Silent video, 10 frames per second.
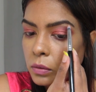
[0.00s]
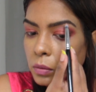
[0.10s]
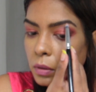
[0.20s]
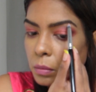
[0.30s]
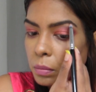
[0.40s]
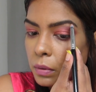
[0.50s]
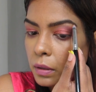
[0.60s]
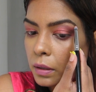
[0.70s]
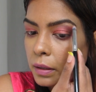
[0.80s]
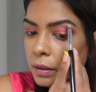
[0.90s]
to
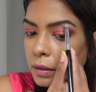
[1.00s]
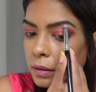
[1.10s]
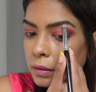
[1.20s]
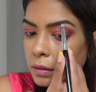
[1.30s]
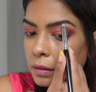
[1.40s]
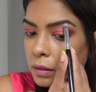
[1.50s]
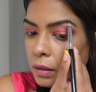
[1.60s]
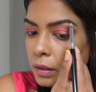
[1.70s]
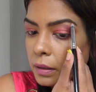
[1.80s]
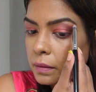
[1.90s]
apply it
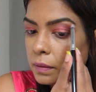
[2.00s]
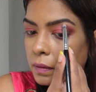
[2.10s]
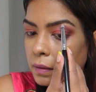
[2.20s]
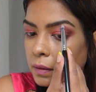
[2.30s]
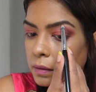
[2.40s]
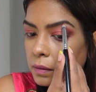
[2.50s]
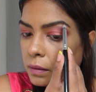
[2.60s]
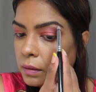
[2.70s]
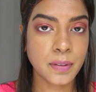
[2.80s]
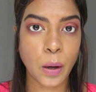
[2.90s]
like
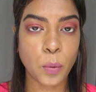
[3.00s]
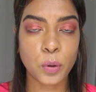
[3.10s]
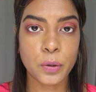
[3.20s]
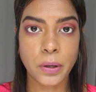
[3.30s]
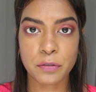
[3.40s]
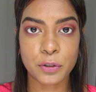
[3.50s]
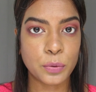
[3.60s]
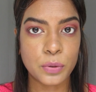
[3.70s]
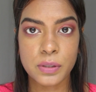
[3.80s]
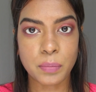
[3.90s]
this. Now all you have to
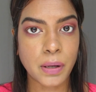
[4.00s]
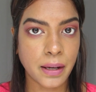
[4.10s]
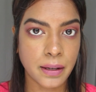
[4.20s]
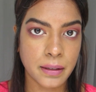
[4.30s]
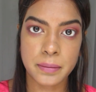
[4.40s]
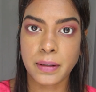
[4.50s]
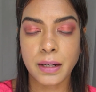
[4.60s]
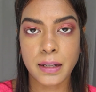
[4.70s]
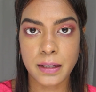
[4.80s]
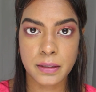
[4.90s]
do is apply
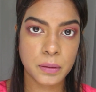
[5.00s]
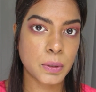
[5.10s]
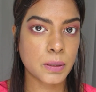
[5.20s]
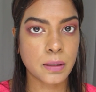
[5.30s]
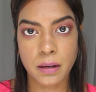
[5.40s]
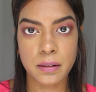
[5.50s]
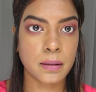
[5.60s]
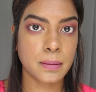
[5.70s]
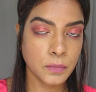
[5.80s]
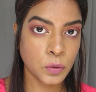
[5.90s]
eyeliner,
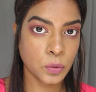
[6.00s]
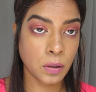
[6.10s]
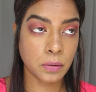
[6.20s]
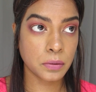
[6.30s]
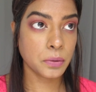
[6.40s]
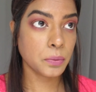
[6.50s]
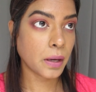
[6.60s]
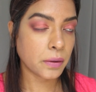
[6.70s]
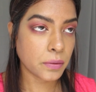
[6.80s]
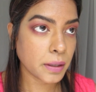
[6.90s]
mascara. You know how to do
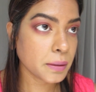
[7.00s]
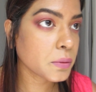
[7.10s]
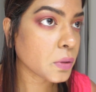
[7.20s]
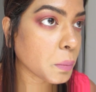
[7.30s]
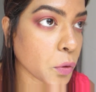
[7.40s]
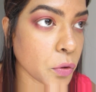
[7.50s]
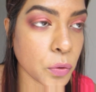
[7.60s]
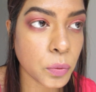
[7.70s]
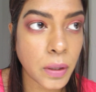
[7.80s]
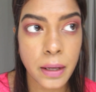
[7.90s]
that, right? So I'm going
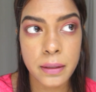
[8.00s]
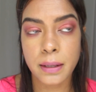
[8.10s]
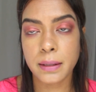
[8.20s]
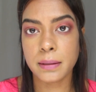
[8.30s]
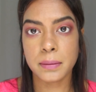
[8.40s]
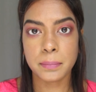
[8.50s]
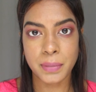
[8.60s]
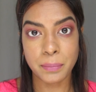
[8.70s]
to do that and be